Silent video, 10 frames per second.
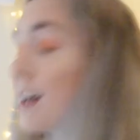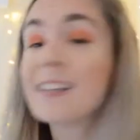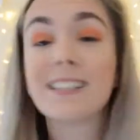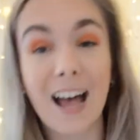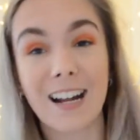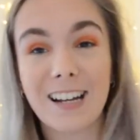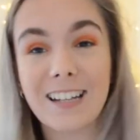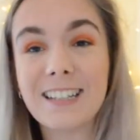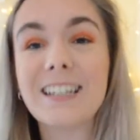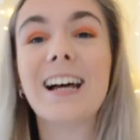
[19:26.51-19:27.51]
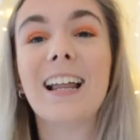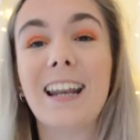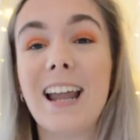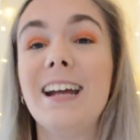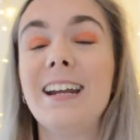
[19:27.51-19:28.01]
Second,
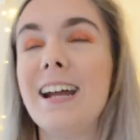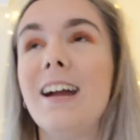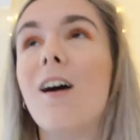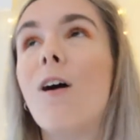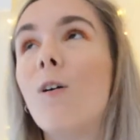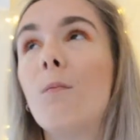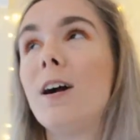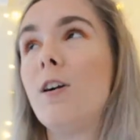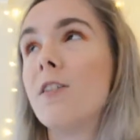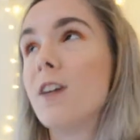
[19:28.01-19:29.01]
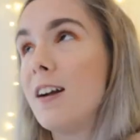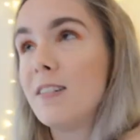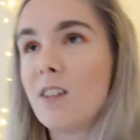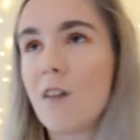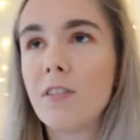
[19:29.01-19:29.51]
Lainey. Oh my god, I
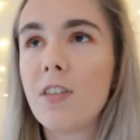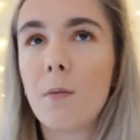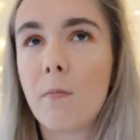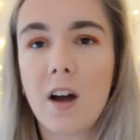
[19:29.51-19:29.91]
discovered them,